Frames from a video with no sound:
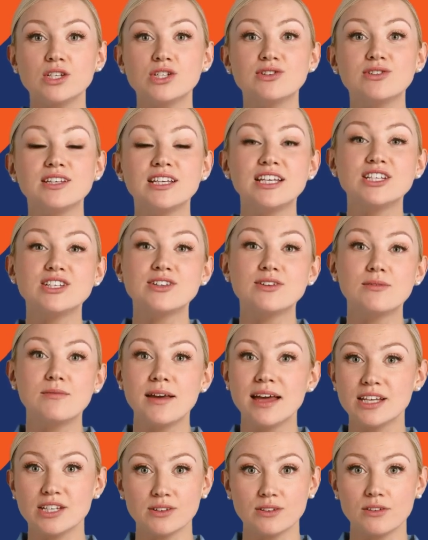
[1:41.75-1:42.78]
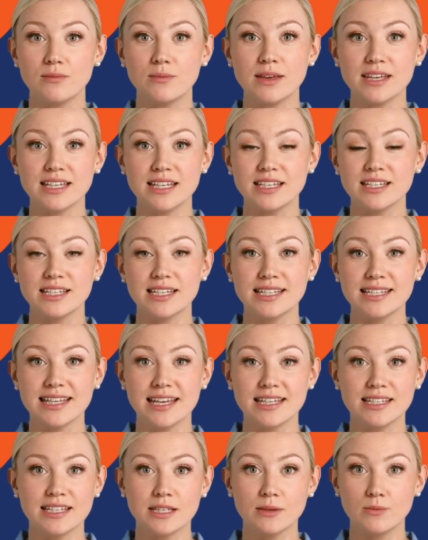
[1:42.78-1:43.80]
traditional measure of business
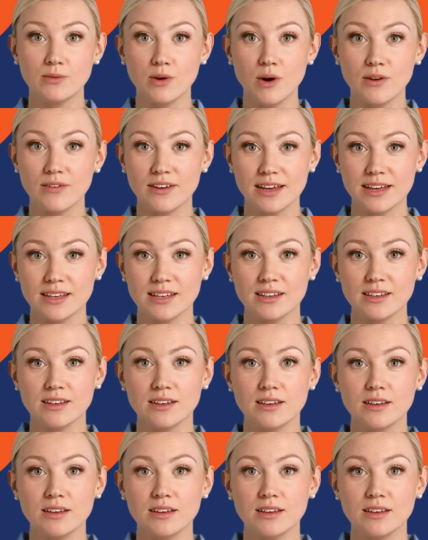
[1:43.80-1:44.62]
success is profit,